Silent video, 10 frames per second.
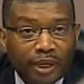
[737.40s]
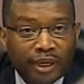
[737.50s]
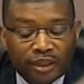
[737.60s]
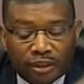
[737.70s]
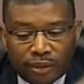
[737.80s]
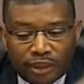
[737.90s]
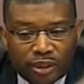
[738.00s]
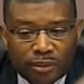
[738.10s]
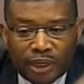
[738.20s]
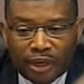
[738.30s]
bringing you
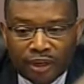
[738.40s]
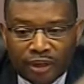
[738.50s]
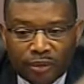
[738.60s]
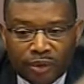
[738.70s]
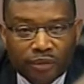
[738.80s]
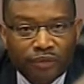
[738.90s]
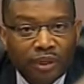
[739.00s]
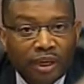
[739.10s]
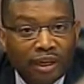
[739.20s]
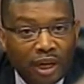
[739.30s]
into an area where you
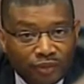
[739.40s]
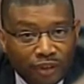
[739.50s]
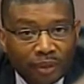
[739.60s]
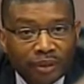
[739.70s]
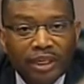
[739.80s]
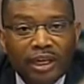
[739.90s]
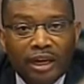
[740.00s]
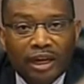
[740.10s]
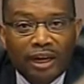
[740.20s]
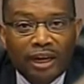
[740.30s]
feel uncomfortable.
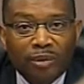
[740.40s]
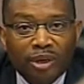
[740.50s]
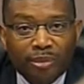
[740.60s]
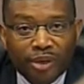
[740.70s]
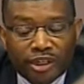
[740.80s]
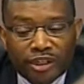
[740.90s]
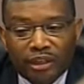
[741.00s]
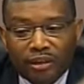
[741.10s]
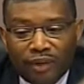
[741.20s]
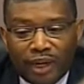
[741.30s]
We
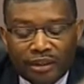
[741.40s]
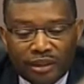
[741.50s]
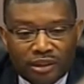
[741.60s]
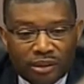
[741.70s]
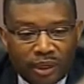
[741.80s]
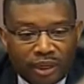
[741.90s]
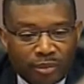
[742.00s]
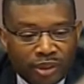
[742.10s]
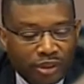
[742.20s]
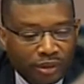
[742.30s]
appreciate the fact that you have
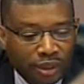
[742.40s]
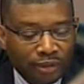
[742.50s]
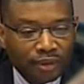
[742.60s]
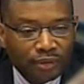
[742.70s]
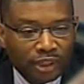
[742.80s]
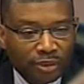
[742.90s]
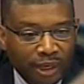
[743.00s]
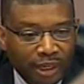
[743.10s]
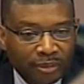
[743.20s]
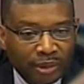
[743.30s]
put yourself at risk
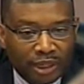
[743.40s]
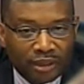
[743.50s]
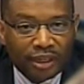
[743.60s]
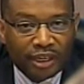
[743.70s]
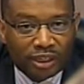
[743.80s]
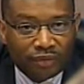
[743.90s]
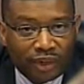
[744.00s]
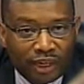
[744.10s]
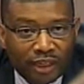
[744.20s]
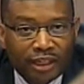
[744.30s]
by coming here to
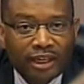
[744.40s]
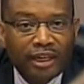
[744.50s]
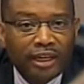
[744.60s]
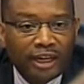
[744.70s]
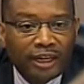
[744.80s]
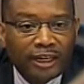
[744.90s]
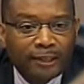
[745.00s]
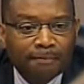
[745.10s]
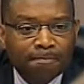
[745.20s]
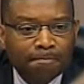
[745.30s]
testify.
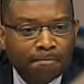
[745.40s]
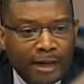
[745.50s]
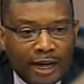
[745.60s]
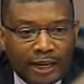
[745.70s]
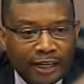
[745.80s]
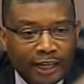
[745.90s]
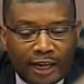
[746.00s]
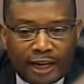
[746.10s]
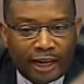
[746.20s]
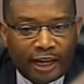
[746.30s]
I
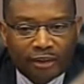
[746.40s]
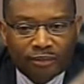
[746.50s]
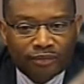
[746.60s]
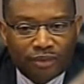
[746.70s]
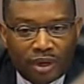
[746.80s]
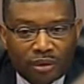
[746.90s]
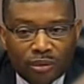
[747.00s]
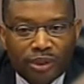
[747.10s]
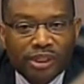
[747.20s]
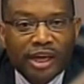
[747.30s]
have no
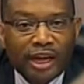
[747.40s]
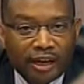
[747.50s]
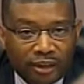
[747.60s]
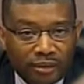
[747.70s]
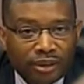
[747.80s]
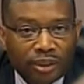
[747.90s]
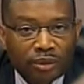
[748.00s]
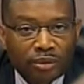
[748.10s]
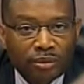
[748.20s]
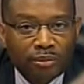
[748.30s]
desire
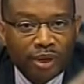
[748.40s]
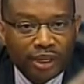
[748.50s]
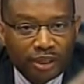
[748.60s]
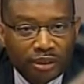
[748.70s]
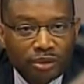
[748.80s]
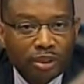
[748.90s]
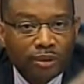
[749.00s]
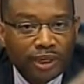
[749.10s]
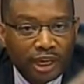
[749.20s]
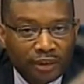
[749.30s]
to bring you to
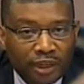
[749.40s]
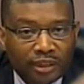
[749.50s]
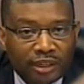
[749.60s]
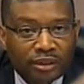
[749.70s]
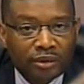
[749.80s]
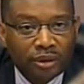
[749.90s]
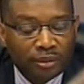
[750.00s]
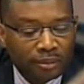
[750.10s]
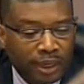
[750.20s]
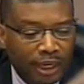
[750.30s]
an area that's going
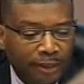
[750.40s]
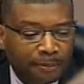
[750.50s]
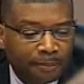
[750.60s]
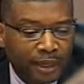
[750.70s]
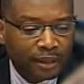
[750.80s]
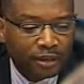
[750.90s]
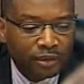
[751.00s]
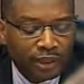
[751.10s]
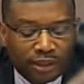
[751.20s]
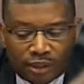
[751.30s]
to
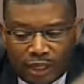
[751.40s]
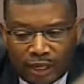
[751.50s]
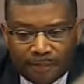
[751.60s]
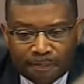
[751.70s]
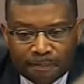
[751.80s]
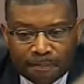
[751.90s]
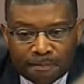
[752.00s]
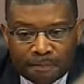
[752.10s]
increase the